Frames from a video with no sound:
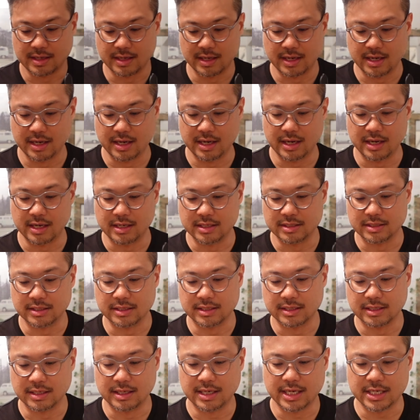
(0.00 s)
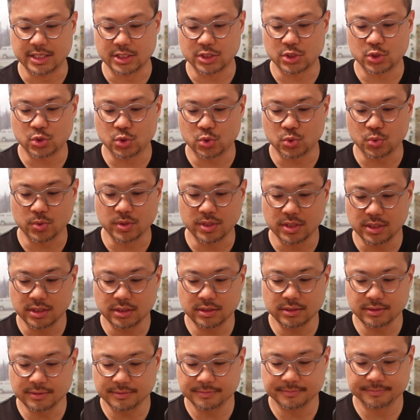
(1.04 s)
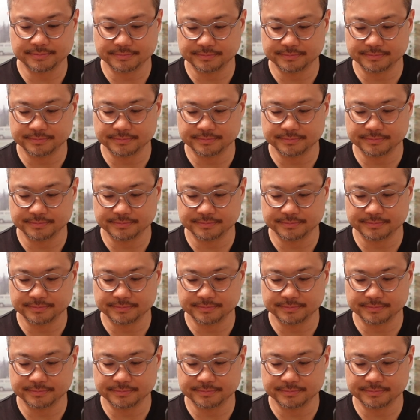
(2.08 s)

And a light swirl